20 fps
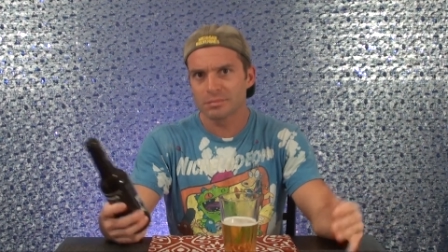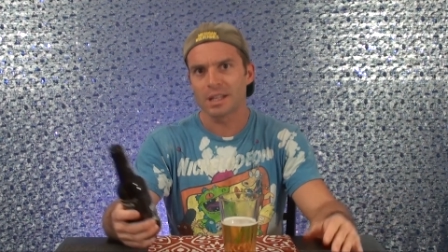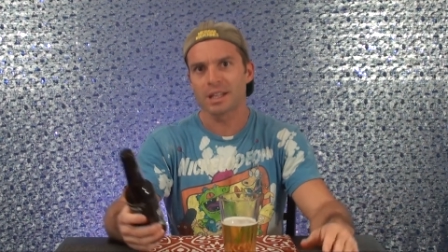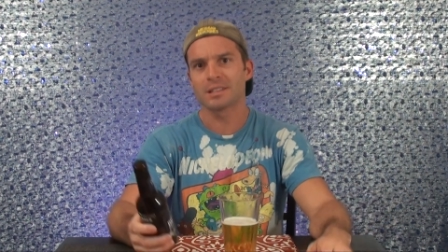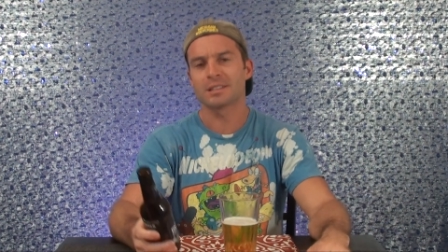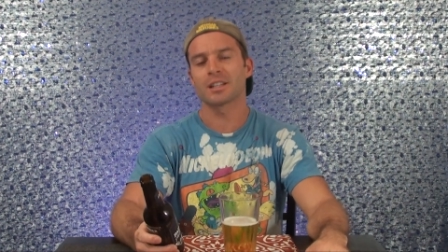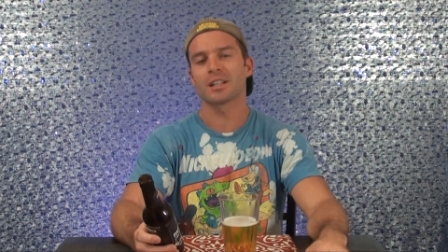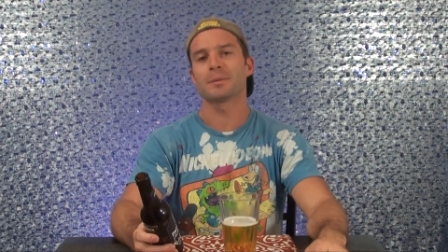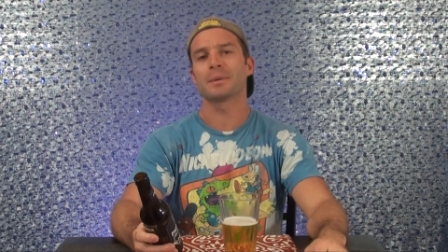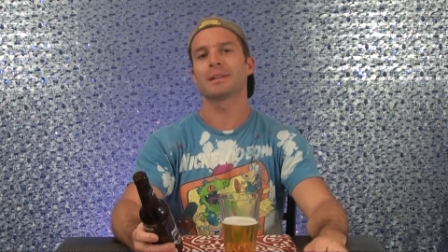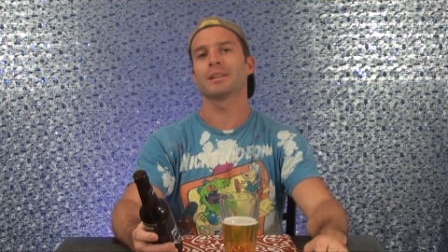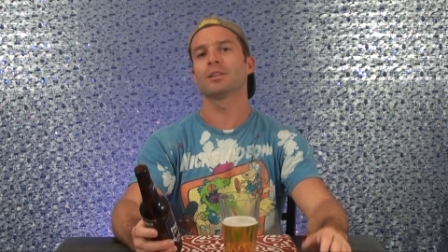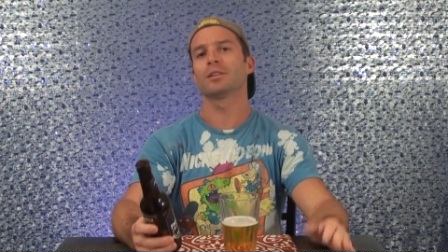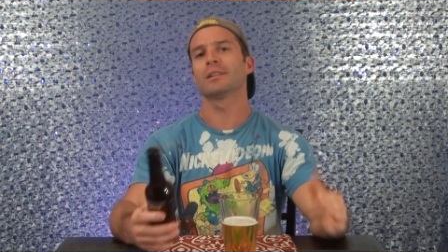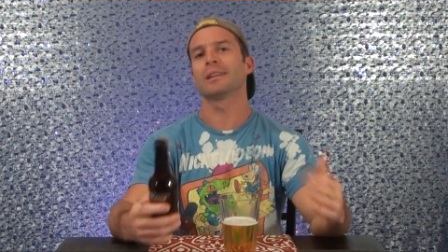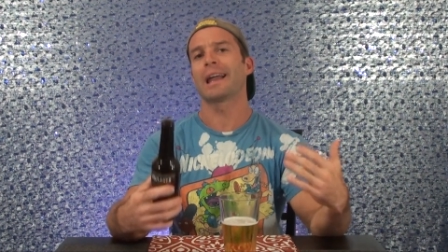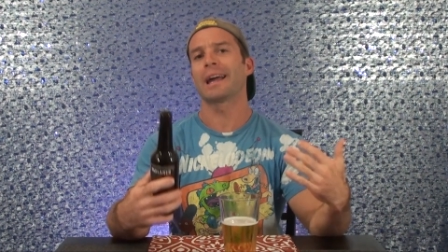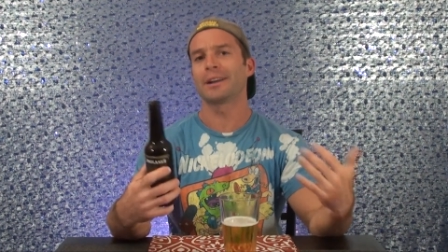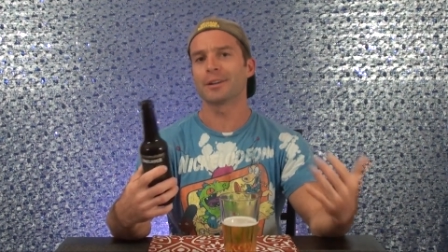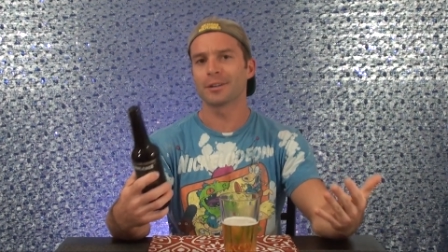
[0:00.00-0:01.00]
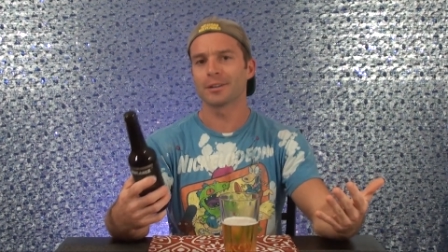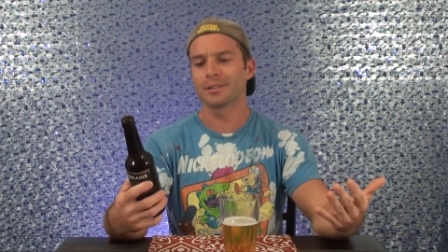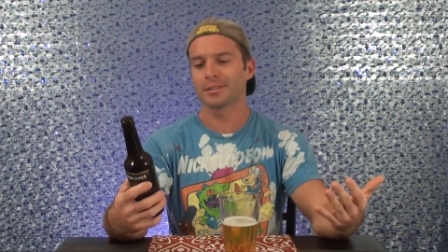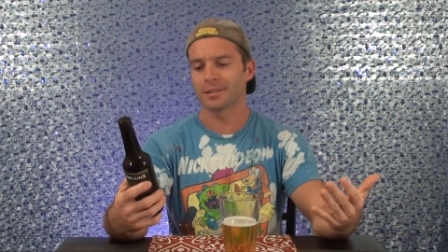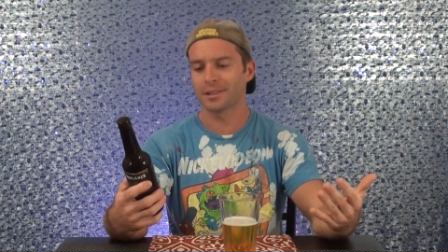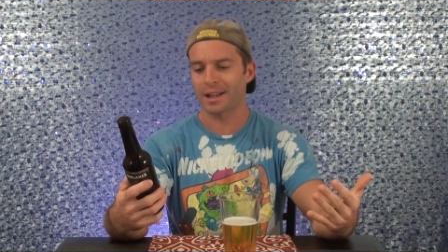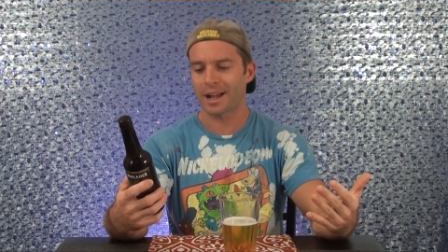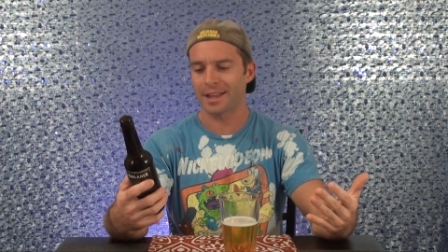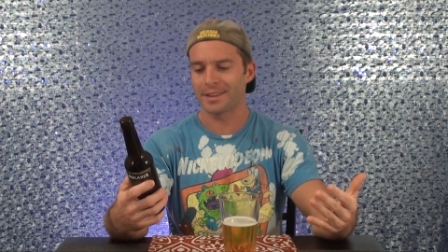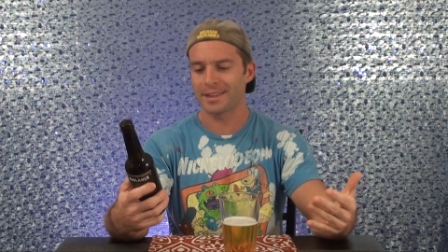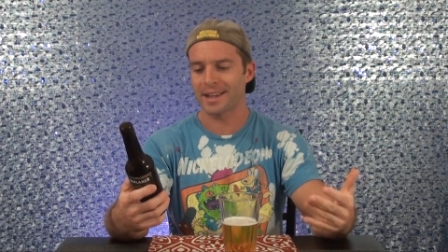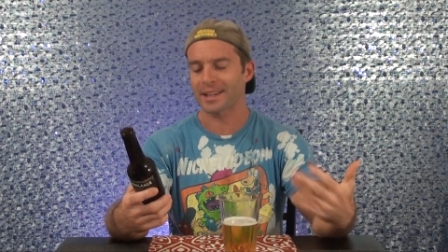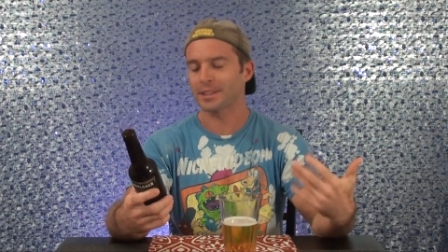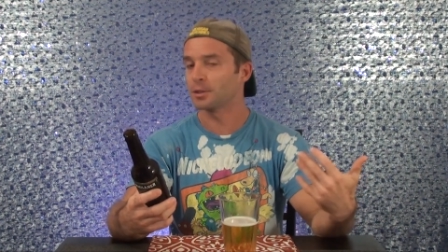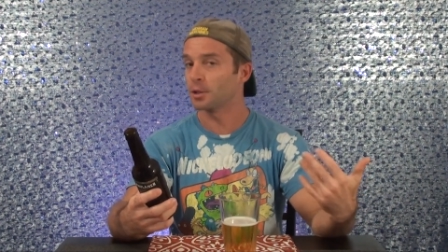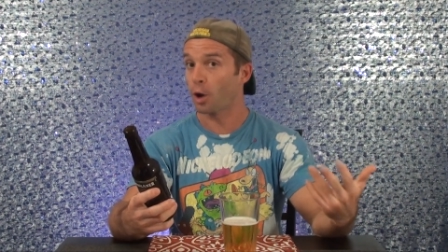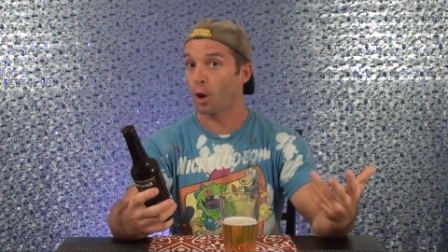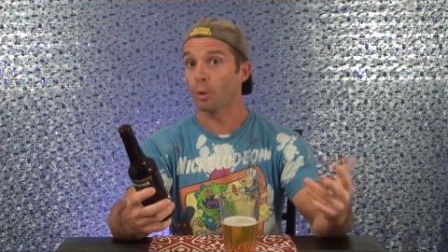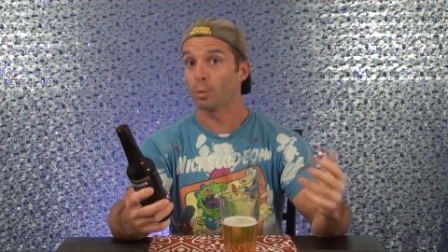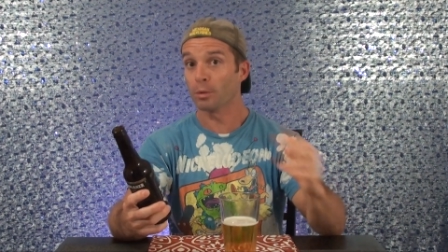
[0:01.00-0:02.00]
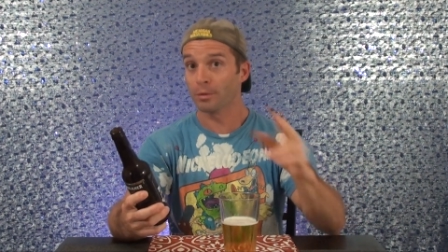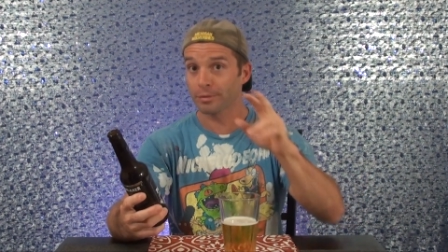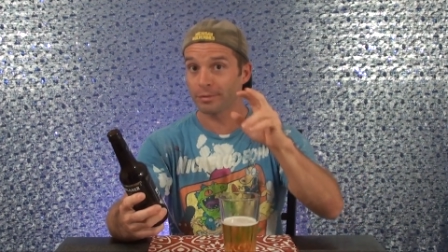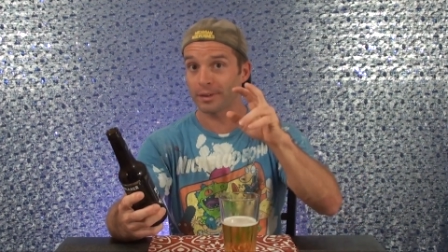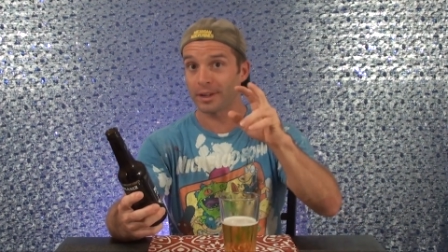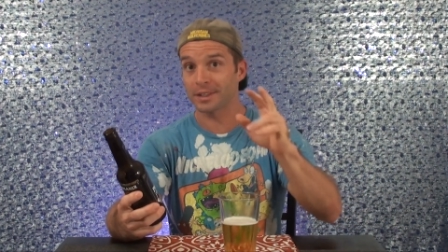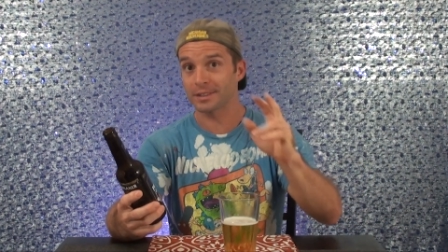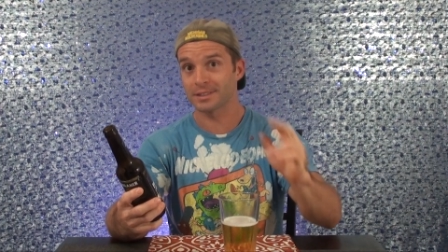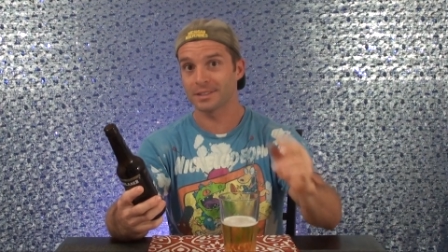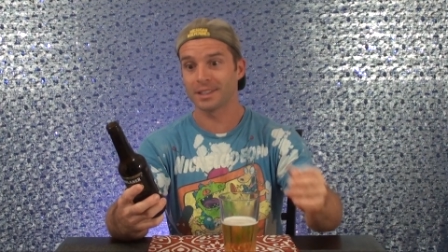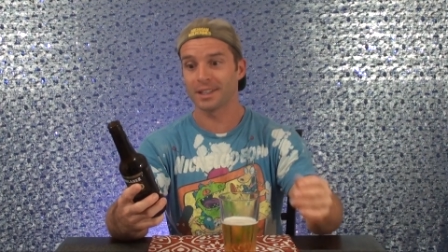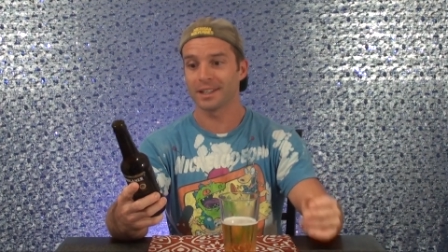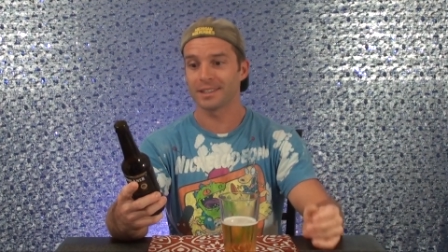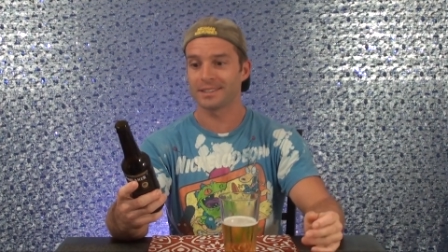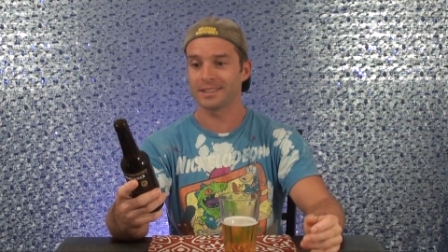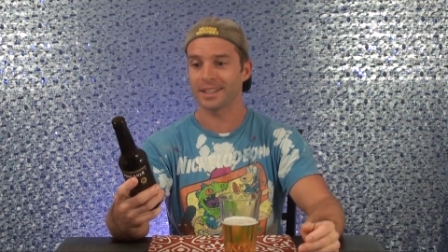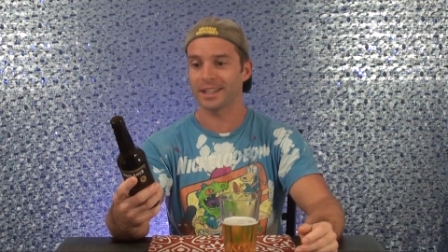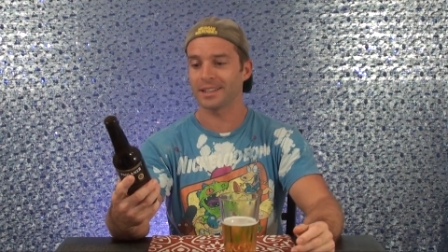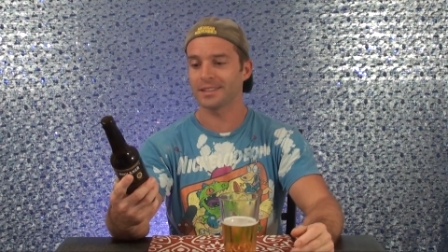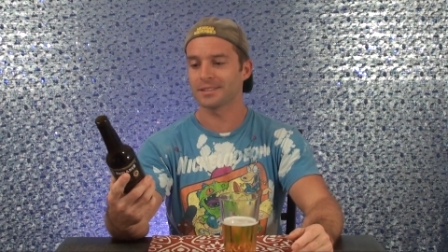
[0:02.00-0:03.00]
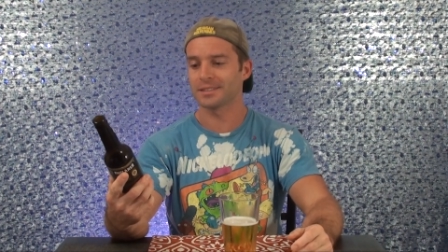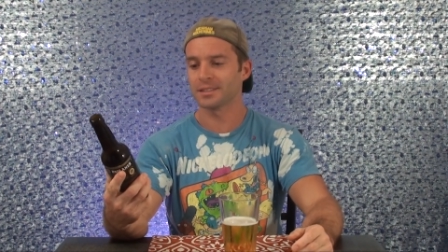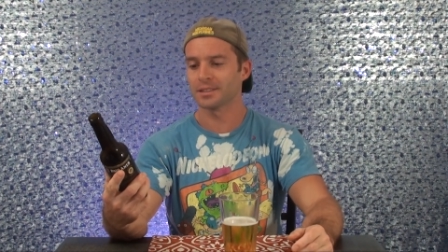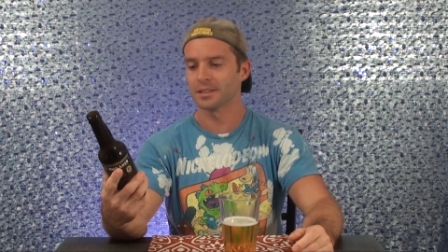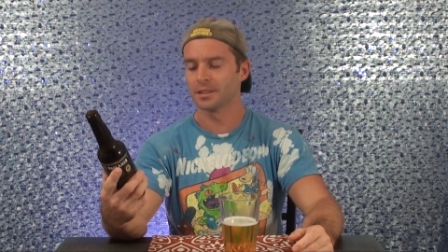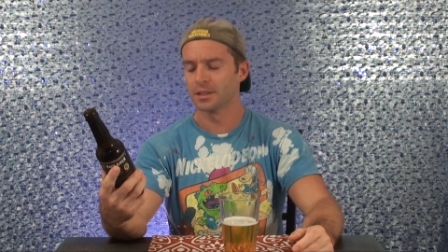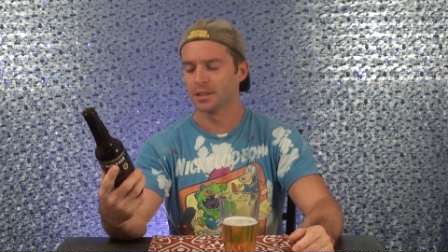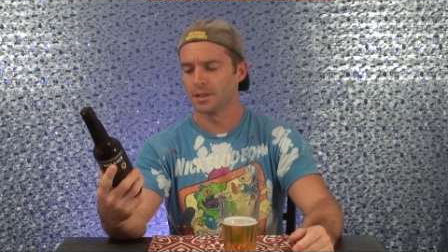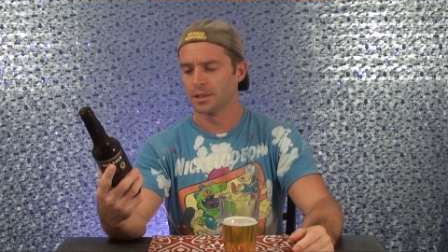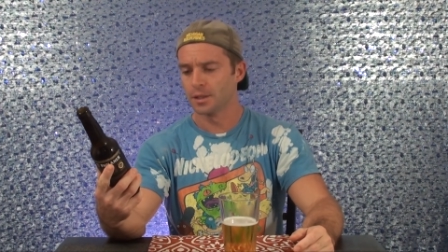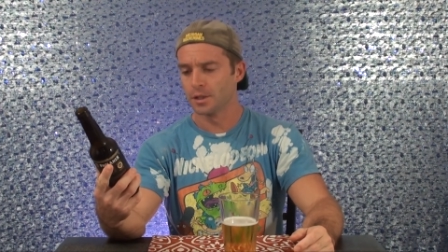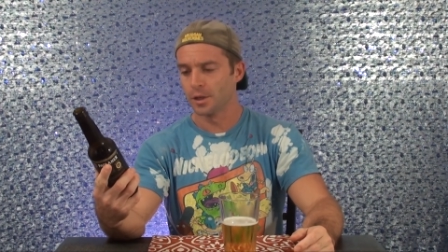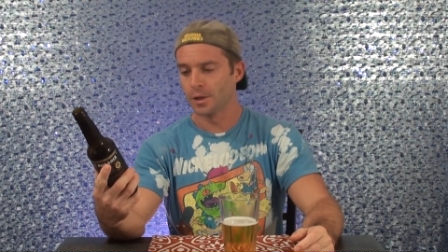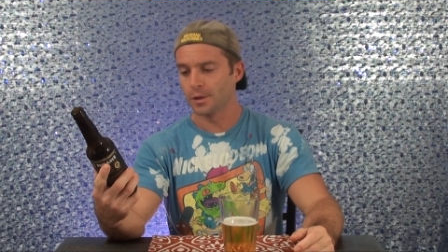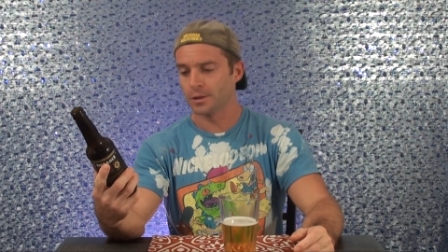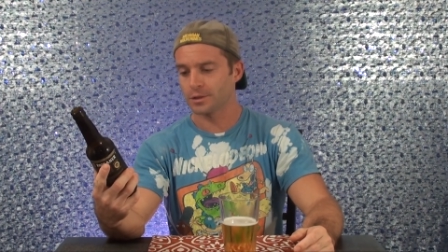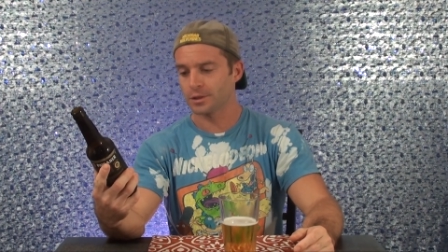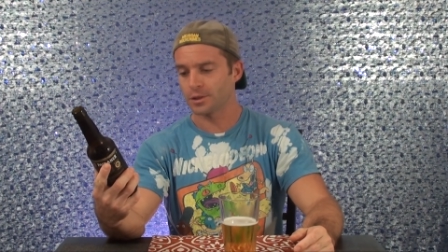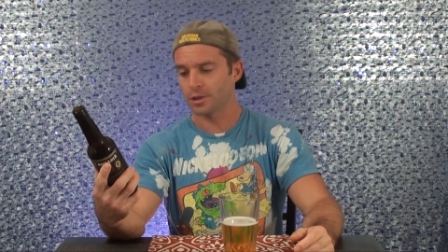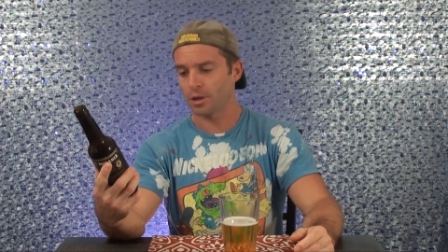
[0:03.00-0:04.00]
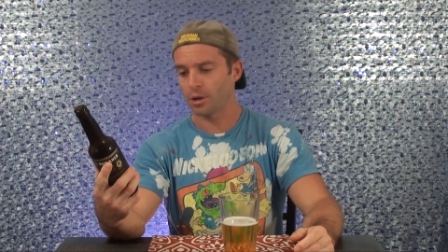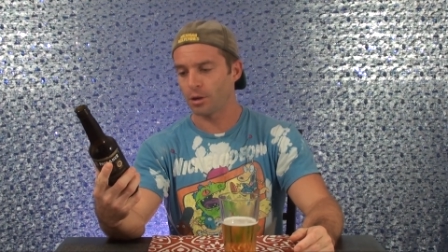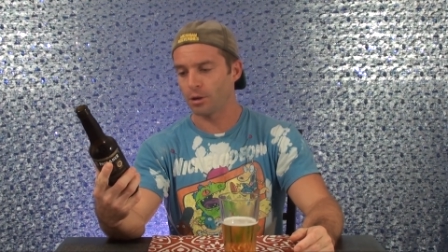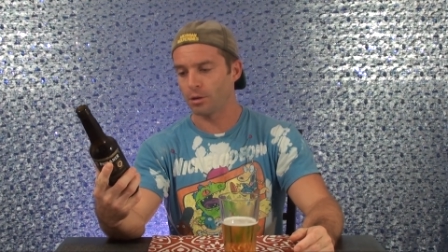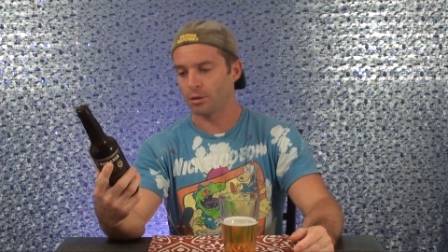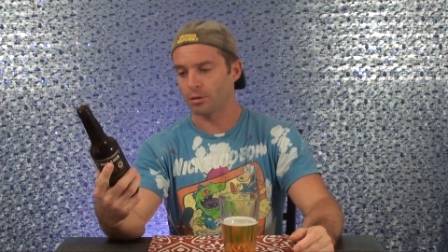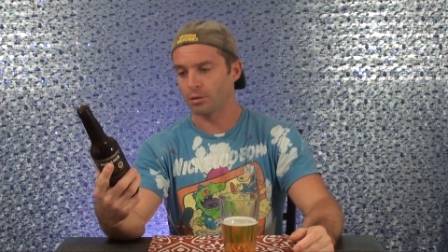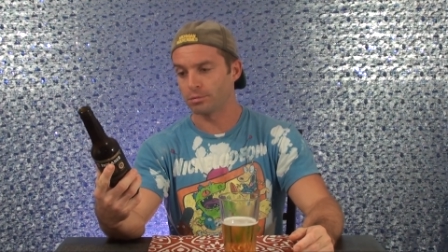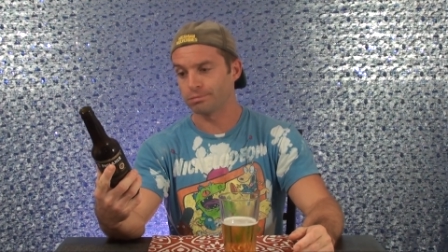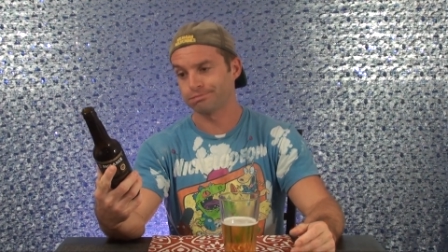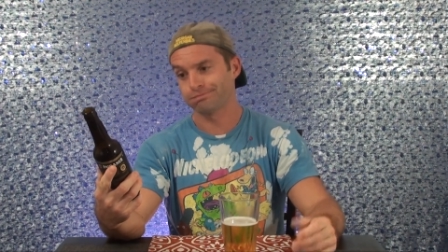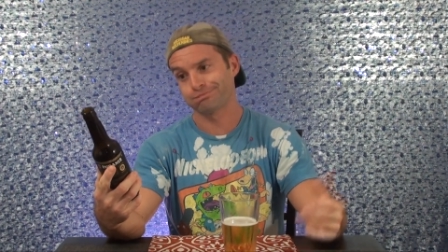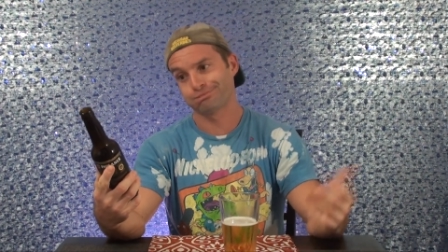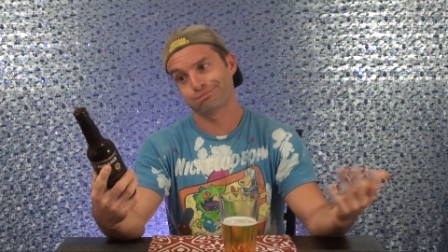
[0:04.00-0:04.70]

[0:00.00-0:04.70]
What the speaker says: It's going to be a little lighter on the Oktoberfest taste. So